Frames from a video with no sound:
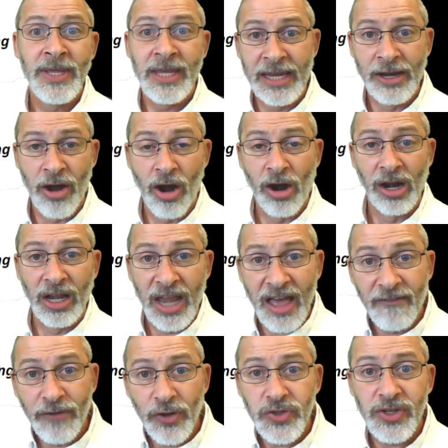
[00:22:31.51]
in our
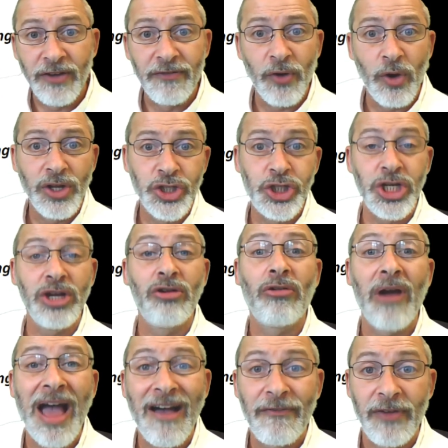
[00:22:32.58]
levels of
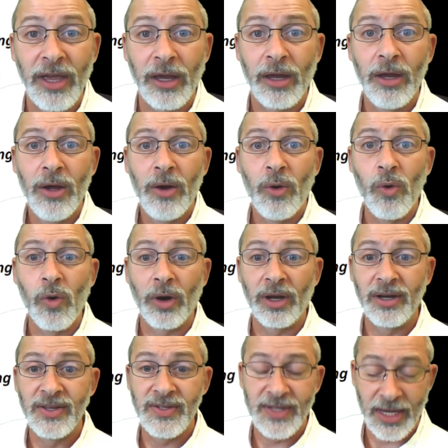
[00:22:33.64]
geographic
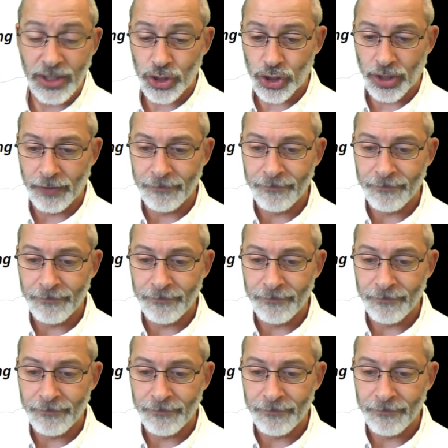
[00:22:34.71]
organization.